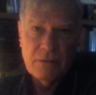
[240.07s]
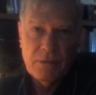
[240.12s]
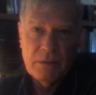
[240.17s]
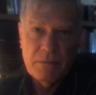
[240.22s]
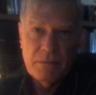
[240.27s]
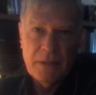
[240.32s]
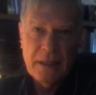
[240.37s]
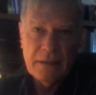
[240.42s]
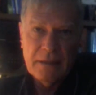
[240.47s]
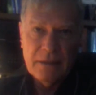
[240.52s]
it
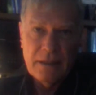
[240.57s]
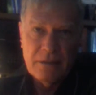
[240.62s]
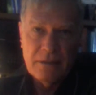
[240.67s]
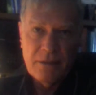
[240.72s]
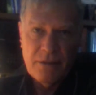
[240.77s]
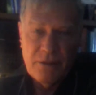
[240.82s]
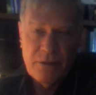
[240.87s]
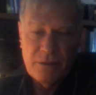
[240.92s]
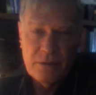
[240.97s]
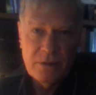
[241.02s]
went back down
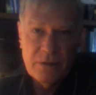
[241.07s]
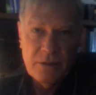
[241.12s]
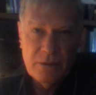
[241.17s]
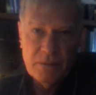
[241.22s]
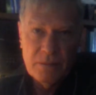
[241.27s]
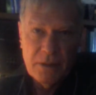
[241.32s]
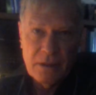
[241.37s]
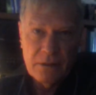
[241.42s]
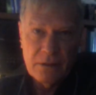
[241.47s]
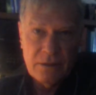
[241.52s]
to
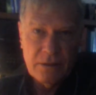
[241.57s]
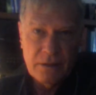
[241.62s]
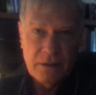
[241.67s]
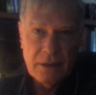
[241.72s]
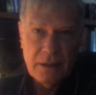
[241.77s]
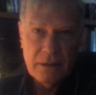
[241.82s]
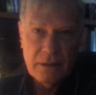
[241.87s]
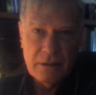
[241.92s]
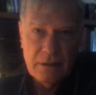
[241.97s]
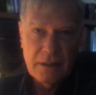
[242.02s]
32 miles to a
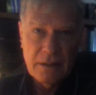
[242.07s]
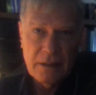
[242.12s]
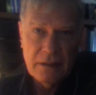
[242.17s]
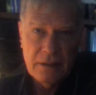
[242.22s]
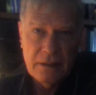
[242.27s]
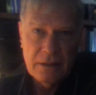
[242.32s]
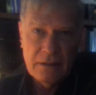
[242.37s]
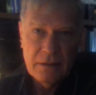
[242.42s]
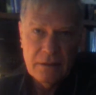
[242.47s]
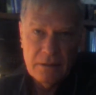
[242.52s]
gallon at
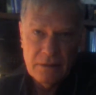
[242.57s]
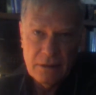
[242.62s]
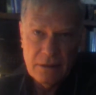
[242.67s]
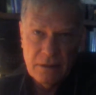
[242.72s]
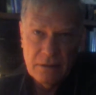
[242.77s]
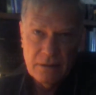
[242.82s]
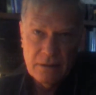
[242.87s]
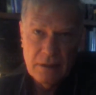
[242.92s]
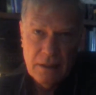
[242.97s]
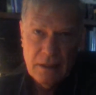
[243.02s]
80.
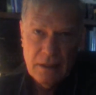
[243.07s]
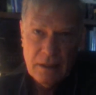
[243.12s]
So